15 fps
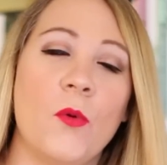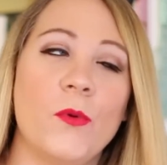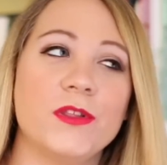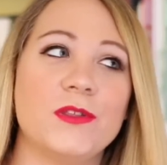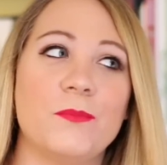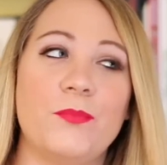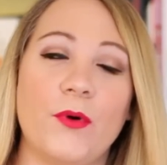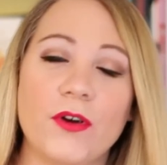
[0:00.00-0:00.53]

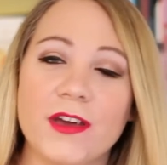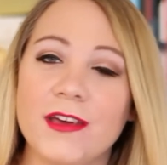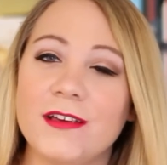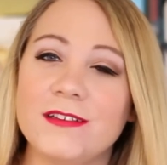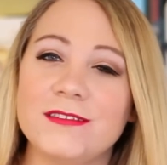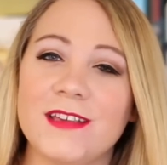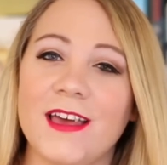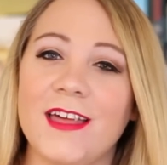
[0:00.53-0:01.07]
what the book
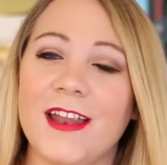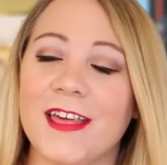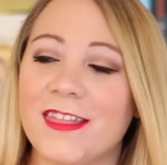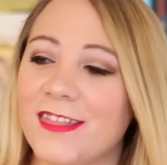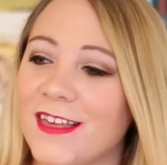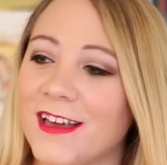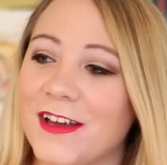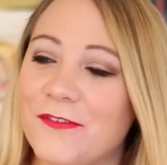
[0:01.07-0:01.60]
is, and I
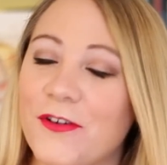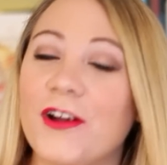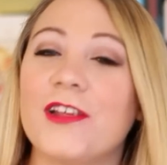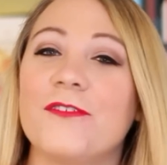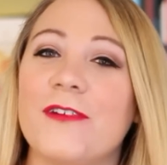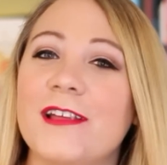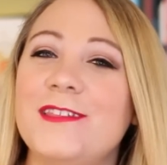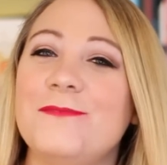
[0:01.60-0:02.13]
think I've
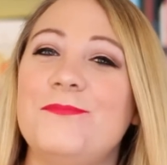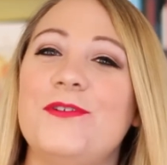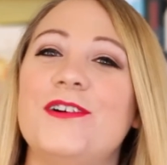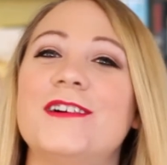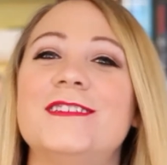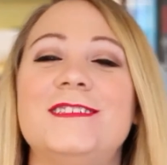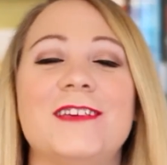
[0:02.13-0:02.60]
already read the book,